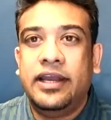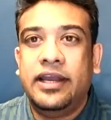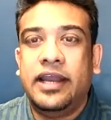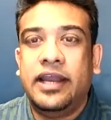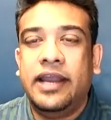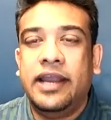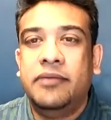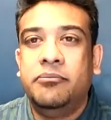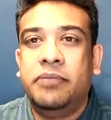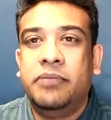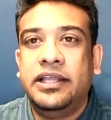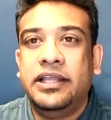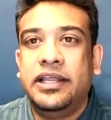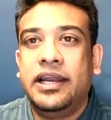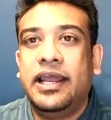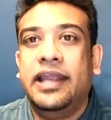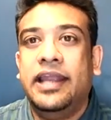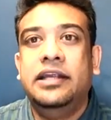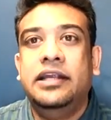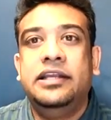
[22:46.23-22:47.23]
And in the
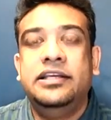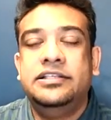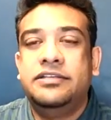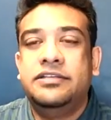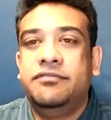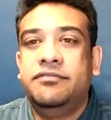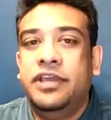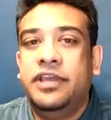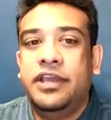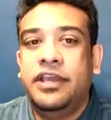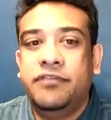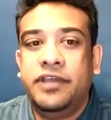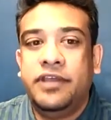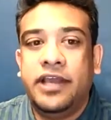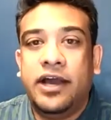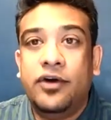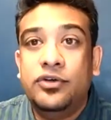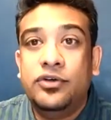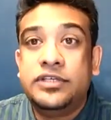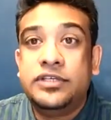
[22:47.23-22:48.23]
90s, every
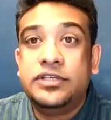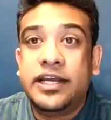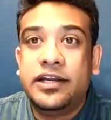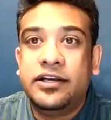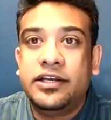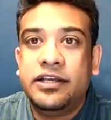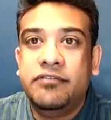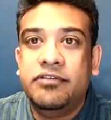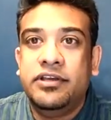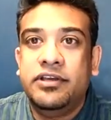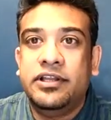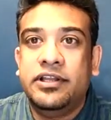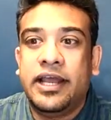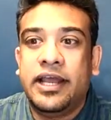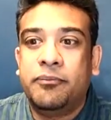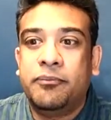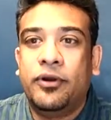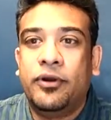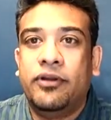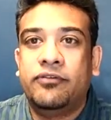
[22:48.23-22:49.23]
house had a TV at
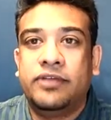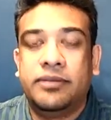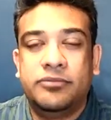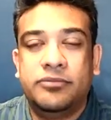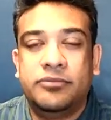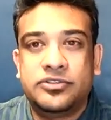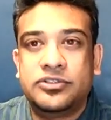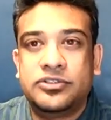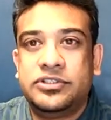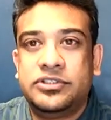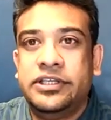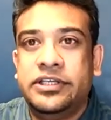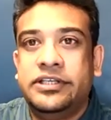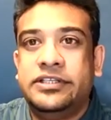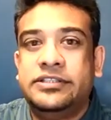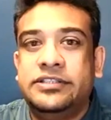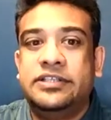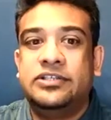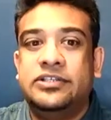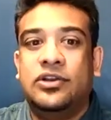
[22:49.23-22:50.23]
that.
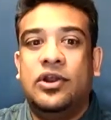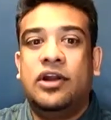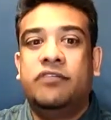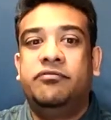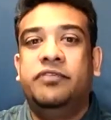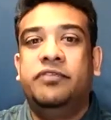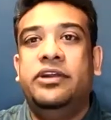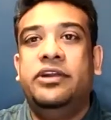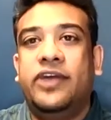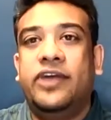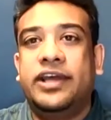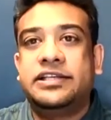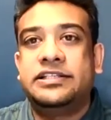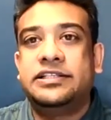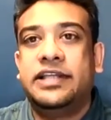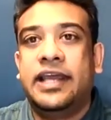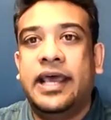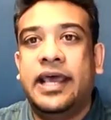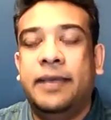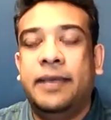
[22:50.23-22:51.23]
There's a lot of things
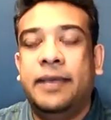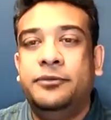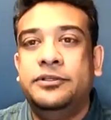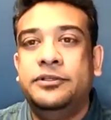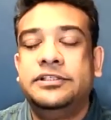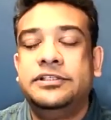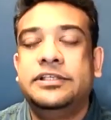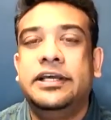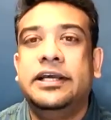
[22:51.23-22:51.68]
that happen.